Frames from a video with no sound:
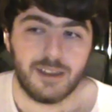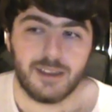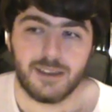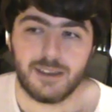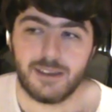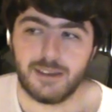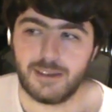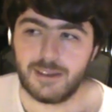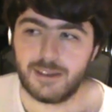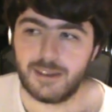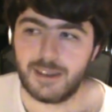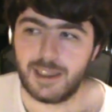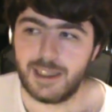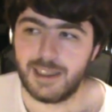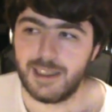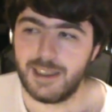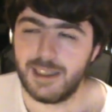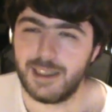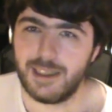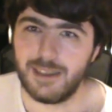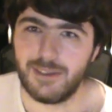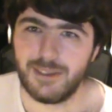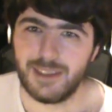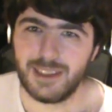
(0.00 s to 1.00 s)
So, and
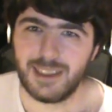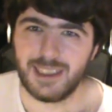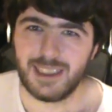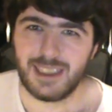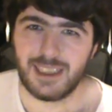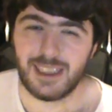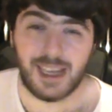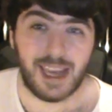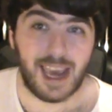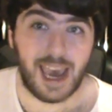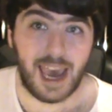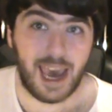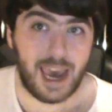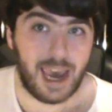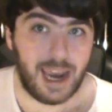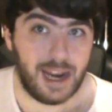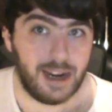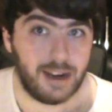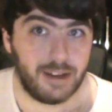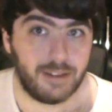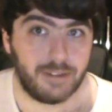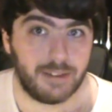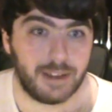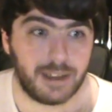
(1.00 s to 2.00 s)
you didn't really see
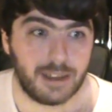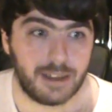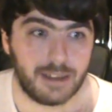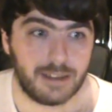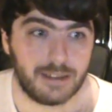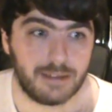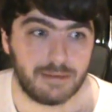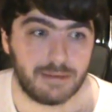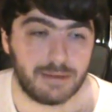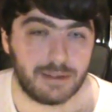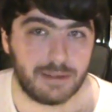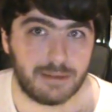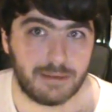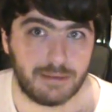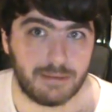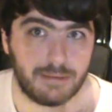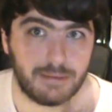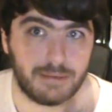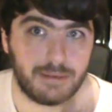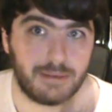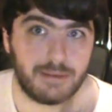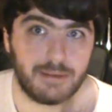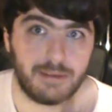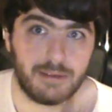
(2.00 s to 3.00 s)
any of that,
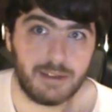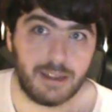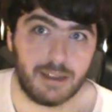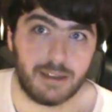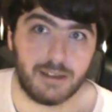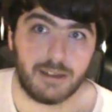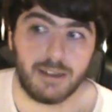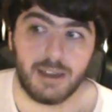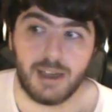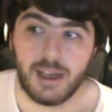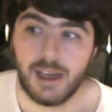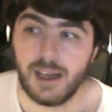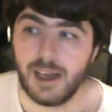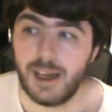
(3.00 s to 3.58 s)
and you know,